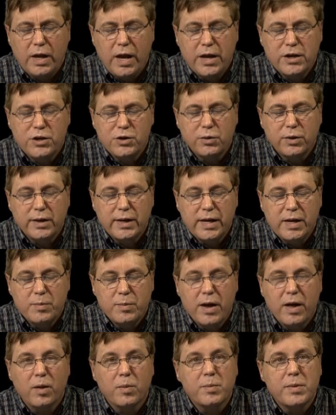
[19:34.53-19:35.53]
And you can
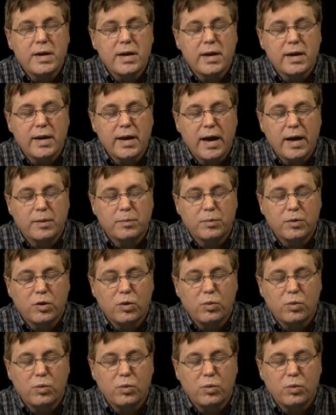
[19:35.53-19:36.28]
email me at